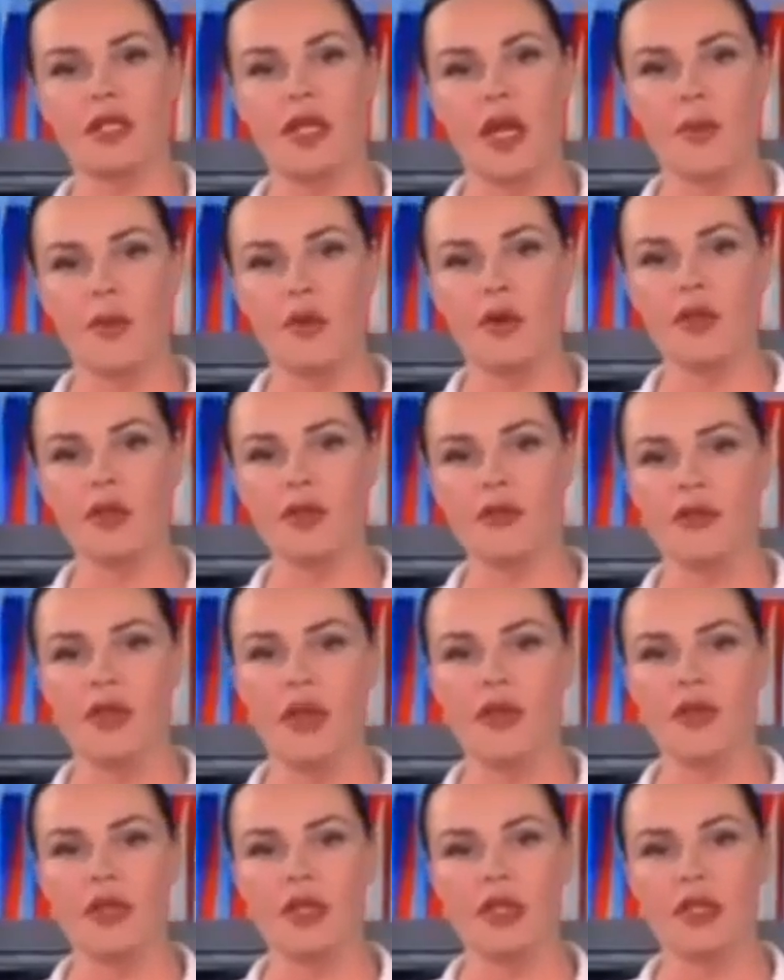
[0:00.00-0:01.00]
Election
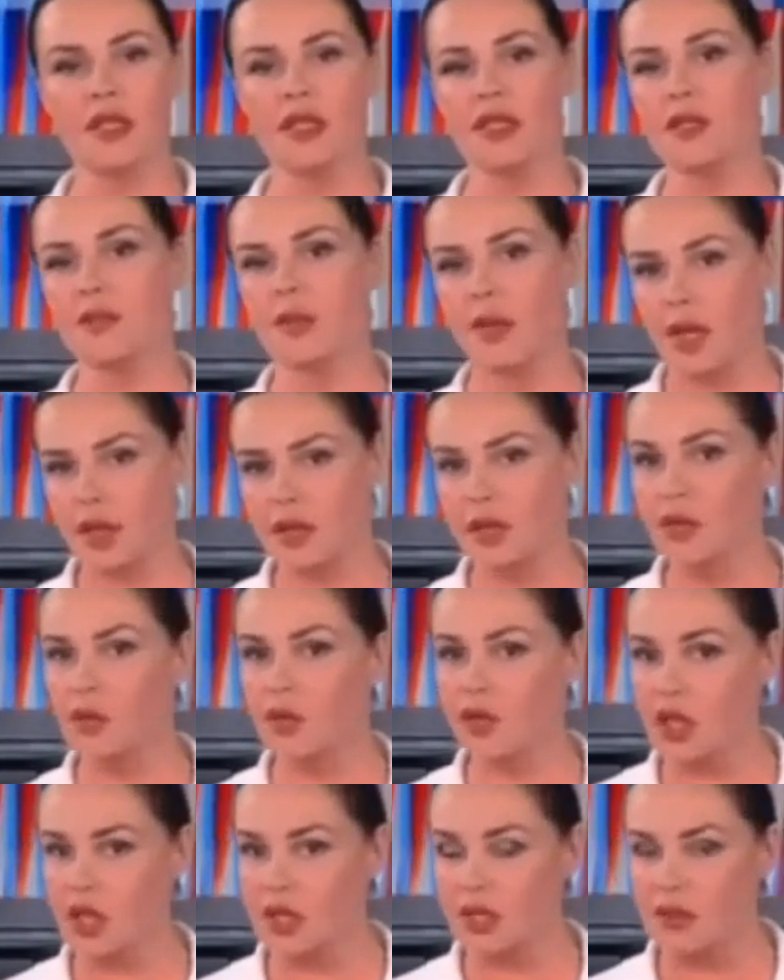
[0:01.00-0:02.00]
results on Russian
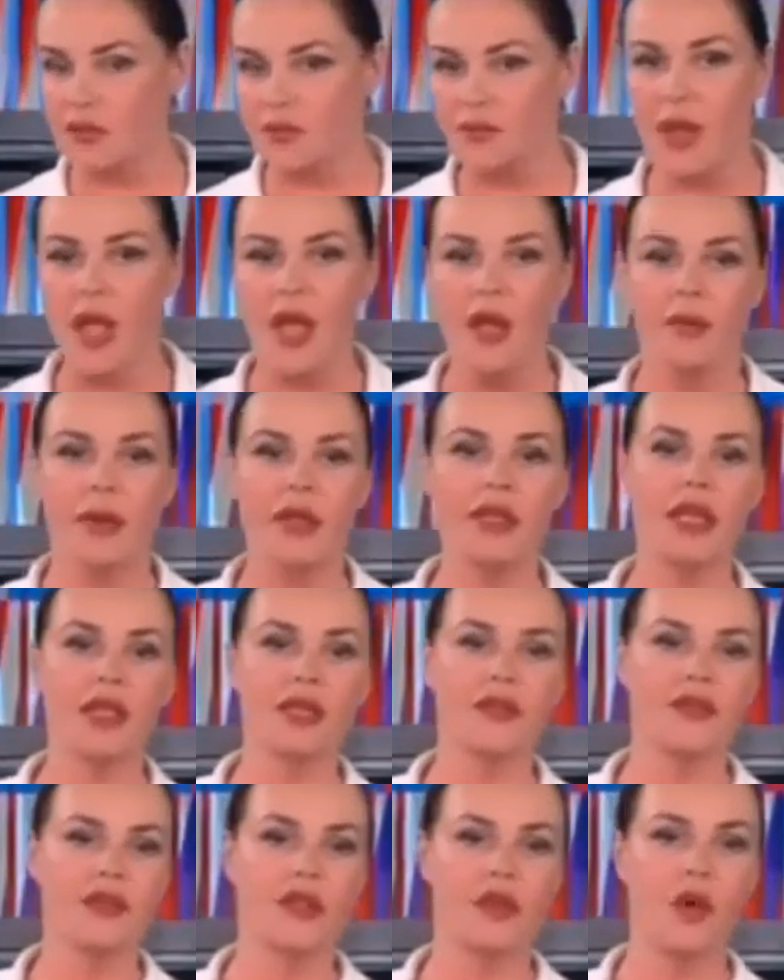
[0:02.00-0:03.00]
TV,
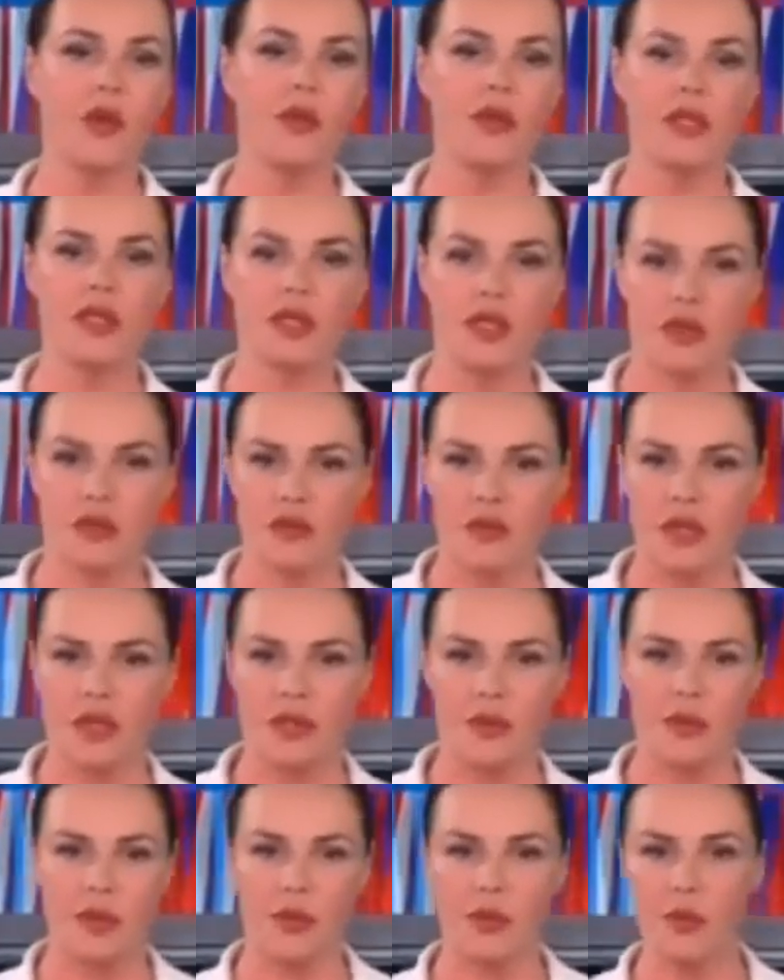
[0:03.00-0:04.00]
not a
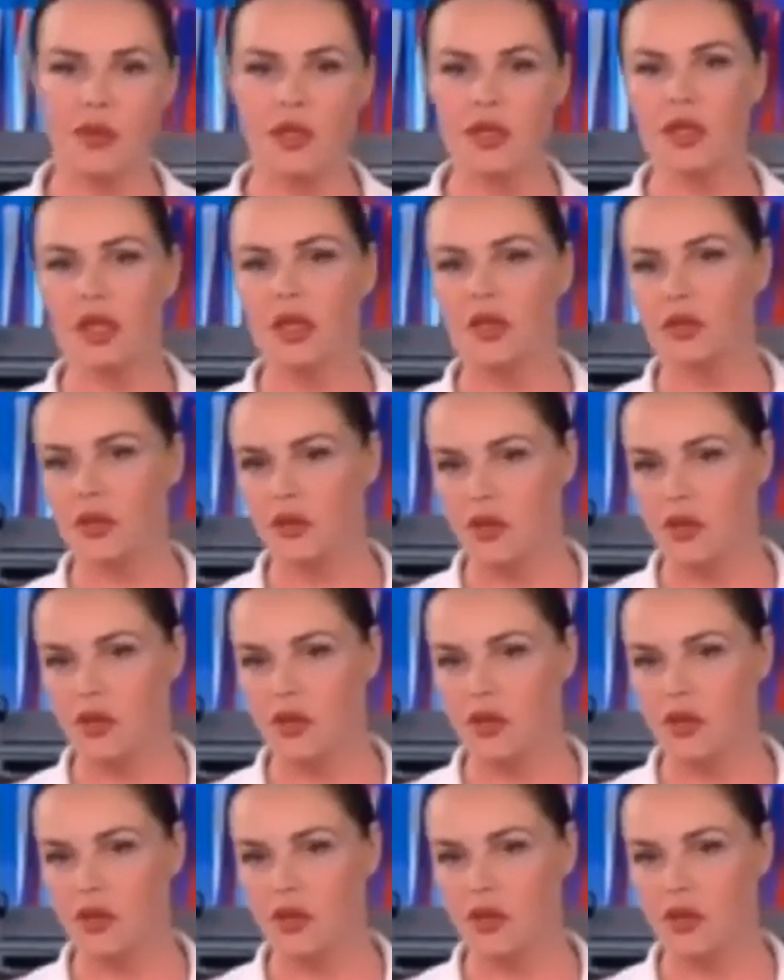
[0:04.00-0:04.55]
hold-your-breath